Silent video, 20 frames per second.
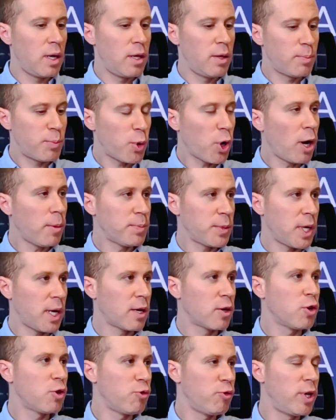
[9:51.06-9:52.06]
In
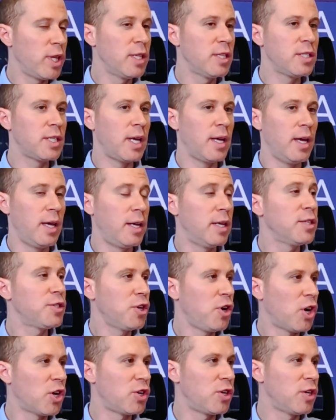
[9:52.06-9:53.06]
PropTech or real estate, it is
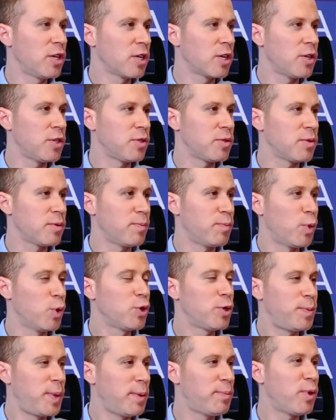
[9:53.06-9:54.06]
harder because
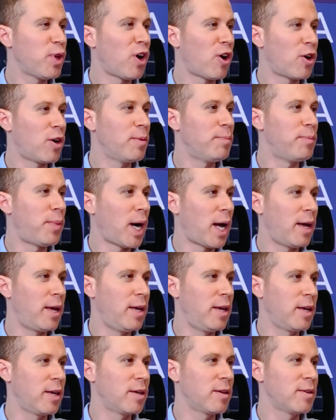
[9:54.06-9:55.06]
most people aren't
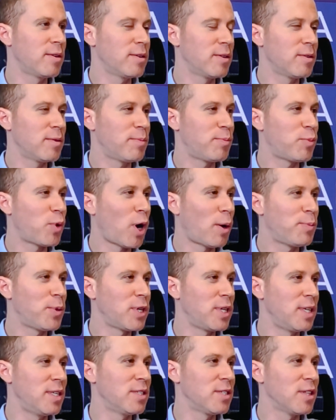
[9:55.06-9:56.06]
buying
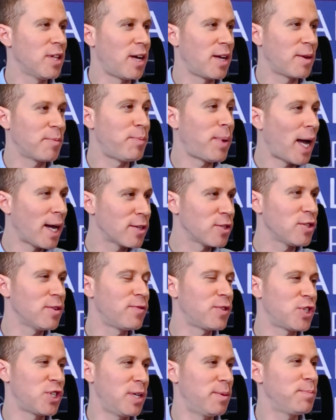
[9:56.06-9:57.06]
properties like bags
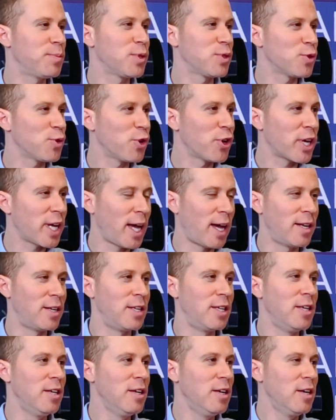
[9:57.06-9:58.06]
of chips or
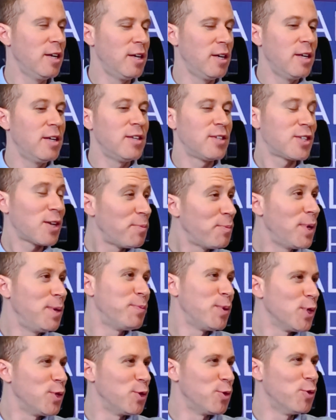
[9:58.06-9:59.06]
candy. Some
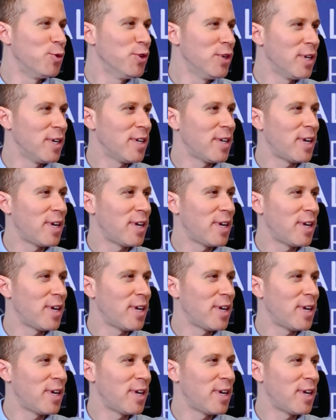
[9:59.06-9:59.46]
people do.